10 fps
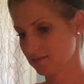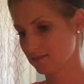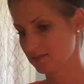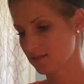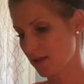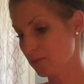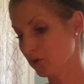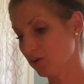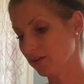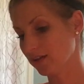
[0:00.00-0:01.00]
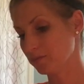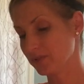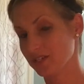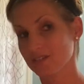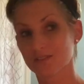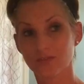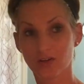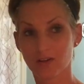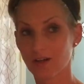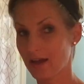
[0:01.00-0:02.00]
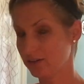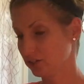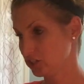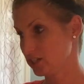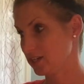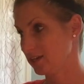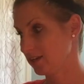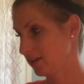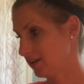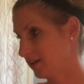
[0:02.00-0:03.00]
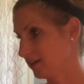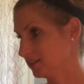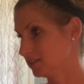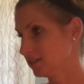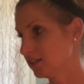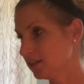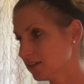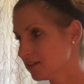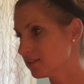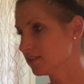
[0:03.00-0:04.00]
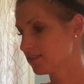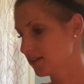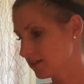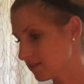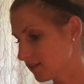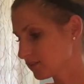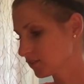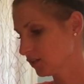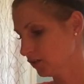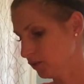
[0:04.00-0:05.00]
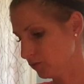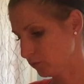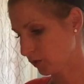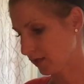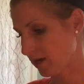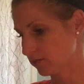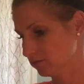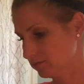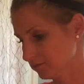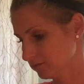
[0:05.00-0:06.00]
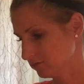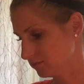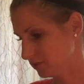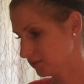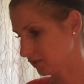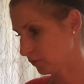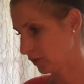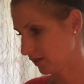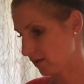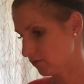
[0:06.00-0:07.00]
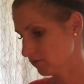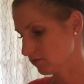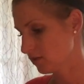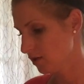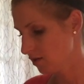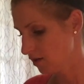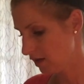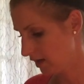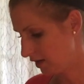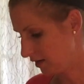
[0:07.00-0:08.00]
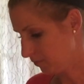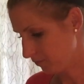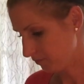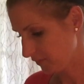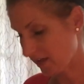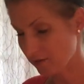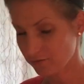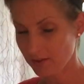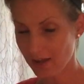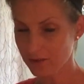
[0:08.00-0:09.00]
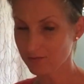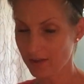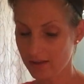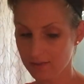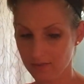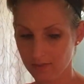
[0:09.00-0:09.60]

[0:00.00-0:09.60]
stable and peaceful energy, and things are going to work out. It's going to work out. Have faith.